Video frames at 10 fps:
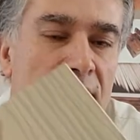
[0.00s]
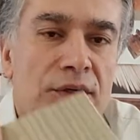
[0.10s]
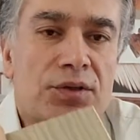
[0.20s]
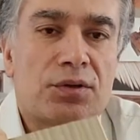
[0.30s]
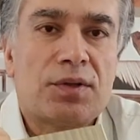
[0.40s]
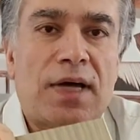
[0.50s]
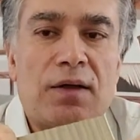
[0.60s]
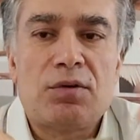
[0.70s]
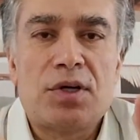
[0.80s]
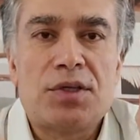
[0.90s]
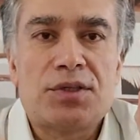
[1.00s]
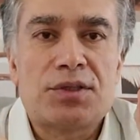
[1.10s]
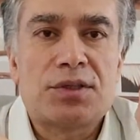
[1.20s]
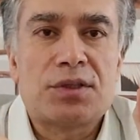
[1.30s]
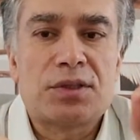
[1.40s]
So that
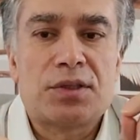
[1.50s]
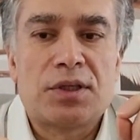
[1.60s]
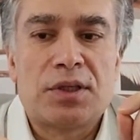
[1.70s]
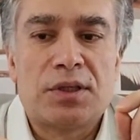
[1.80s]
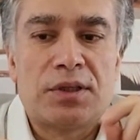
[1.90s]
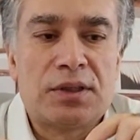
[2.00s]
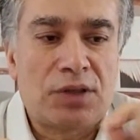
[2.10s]
was the